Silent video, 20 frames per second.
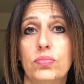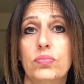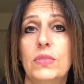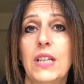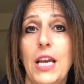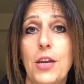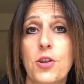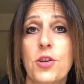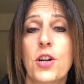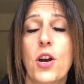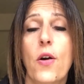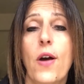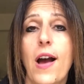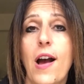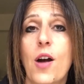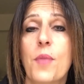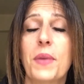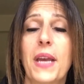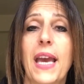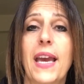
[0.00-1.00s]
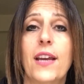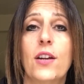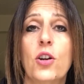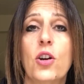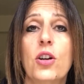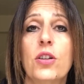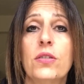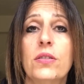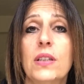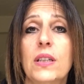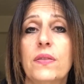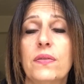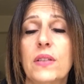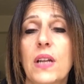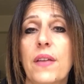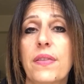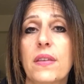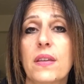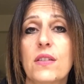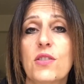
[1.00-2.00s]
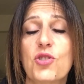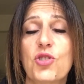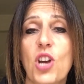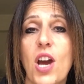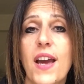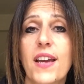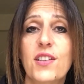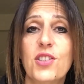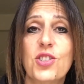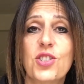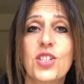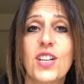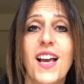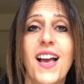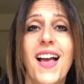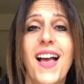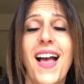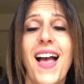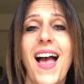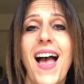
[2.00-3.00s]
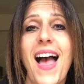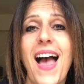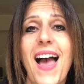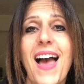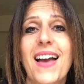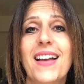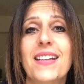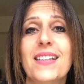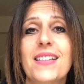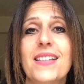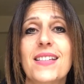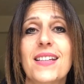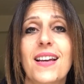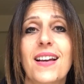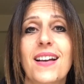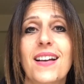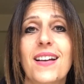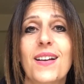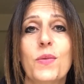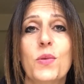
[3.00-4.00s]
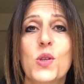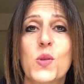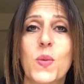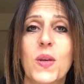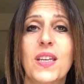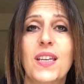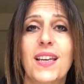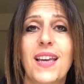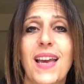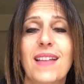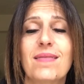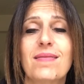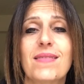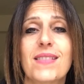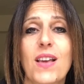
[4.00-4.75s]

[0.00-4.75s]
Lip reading: let you know how I'm getting on, if nothing's changed, and we'll speak again.